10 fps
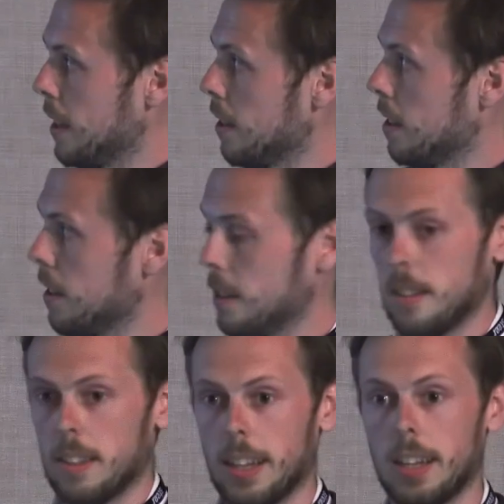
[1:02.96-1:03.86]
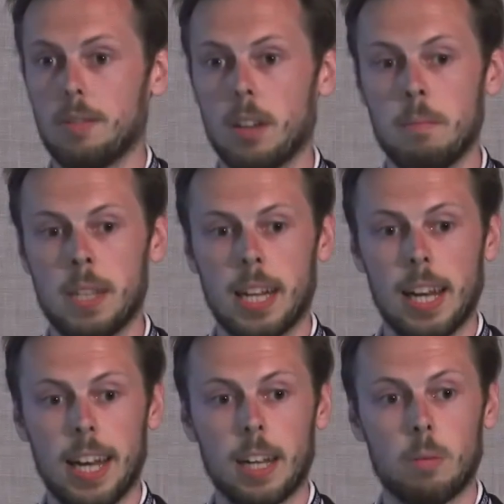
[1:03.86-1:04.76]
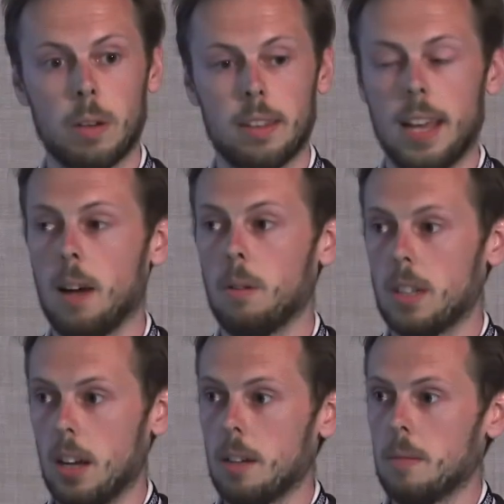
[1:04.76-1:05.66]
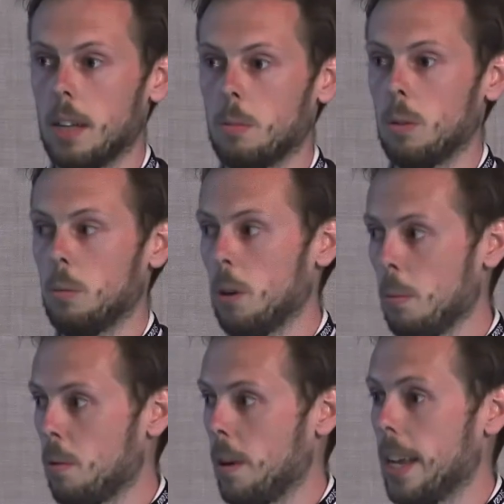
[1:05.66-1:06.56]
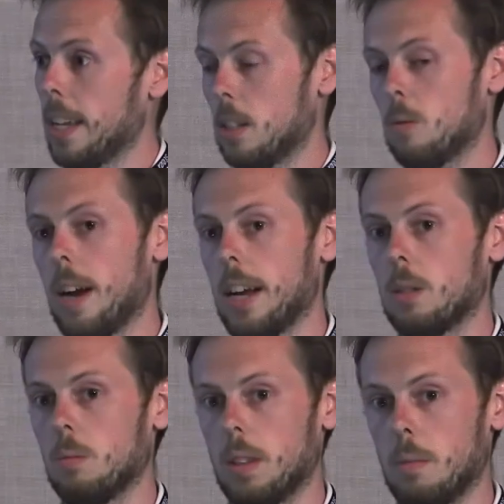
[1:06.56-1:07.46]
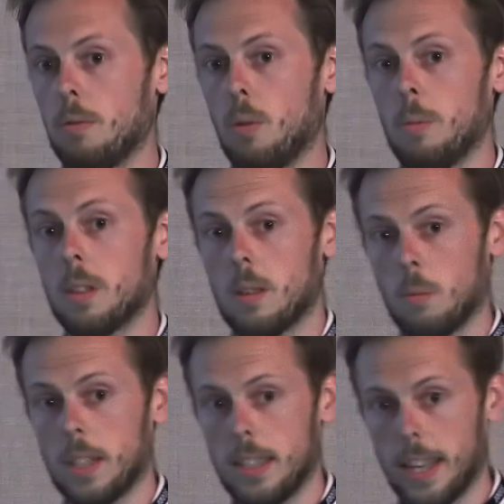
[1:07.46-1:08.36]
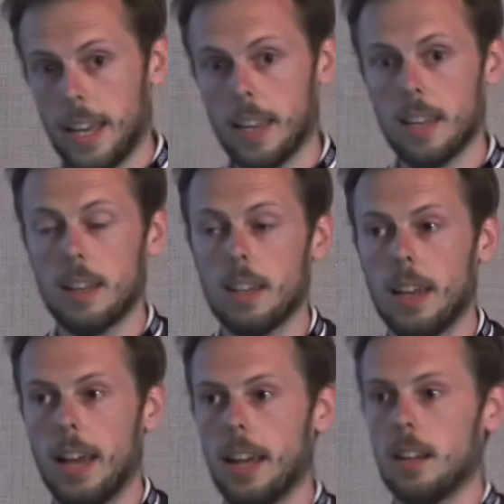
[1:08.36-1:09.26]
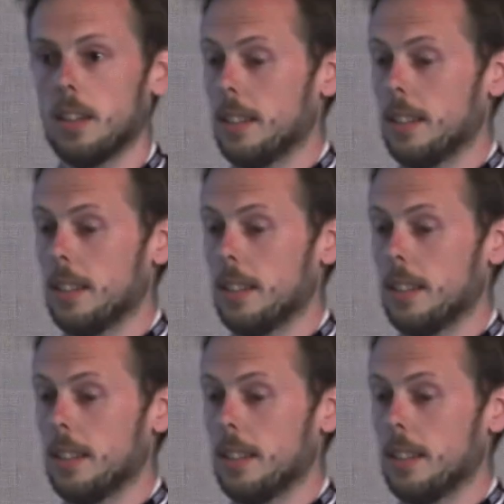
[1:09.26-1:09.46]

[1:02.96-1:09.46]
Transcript: there's a significant missing link with how the timetable that we operate interacts with the performance that we see. And